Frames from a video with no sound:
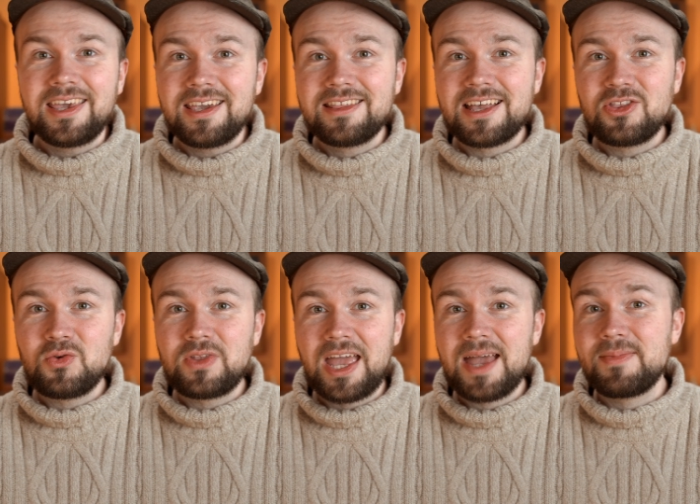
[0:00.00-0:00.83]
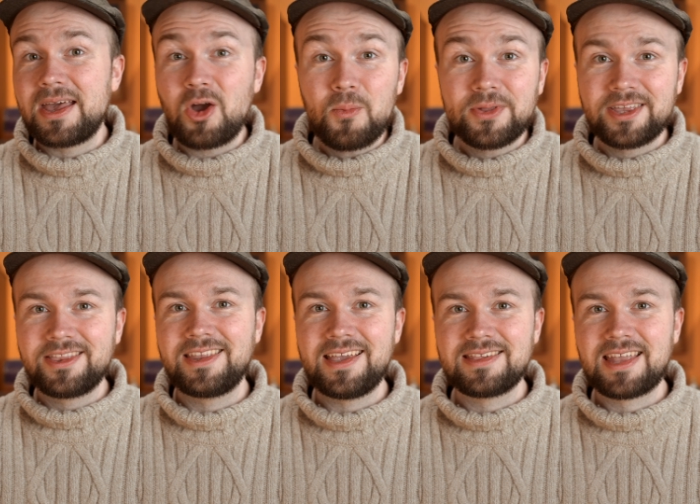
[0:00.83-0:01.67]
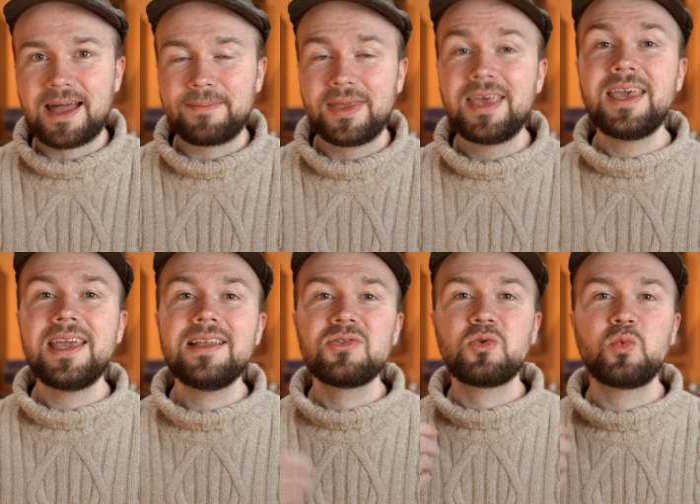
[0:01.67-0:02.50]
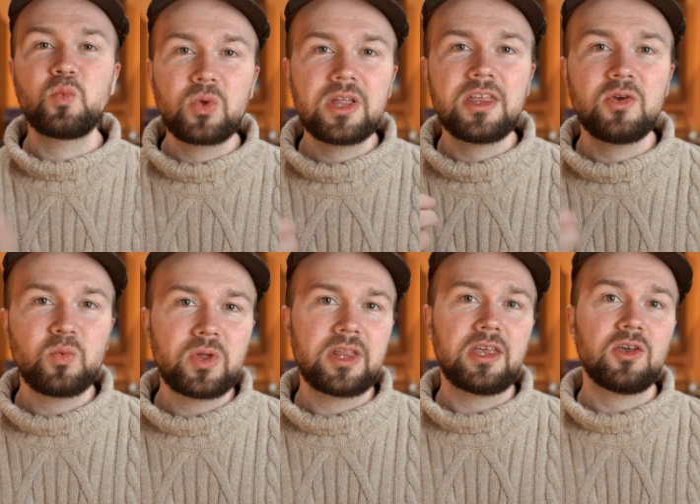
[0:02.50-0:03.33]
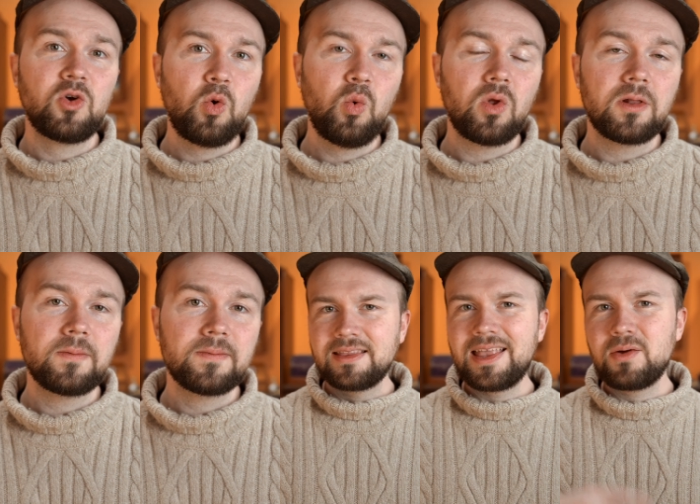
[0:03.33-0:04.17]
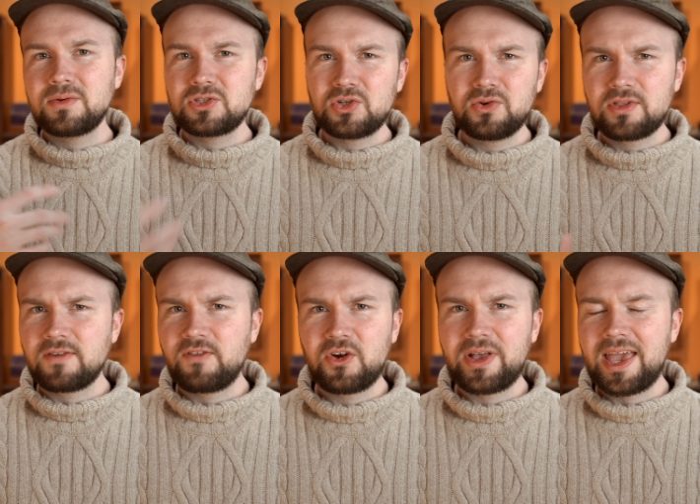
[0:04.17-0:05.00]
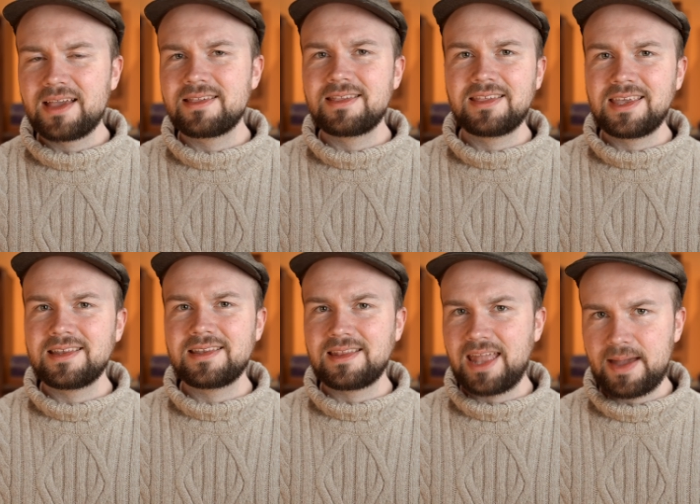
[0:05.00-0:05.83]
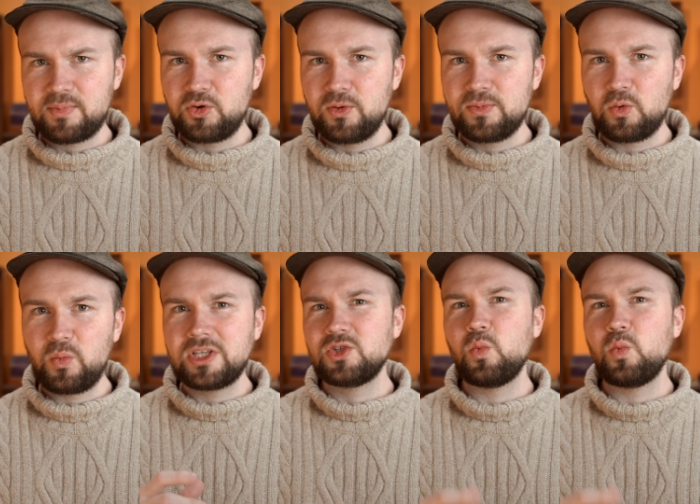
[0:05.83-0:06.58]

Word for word: is that new tab that I opened on the desktop. It's really, really cool. Now, sure, Safari has synced tab groups, which